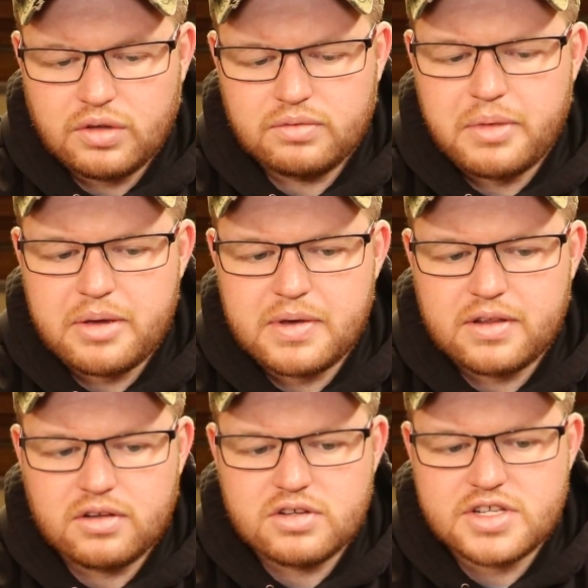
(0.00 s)
maybe a
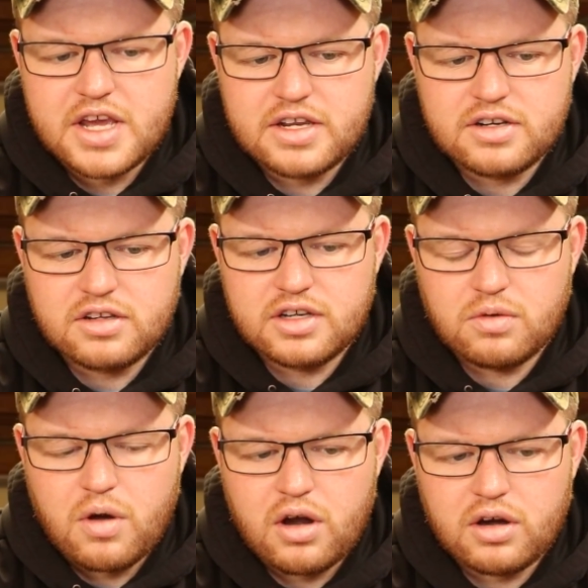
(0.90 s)
little stained clear
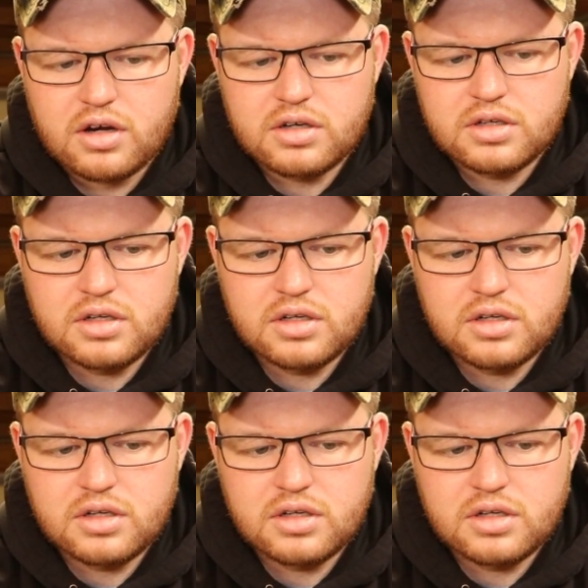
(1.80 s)
water.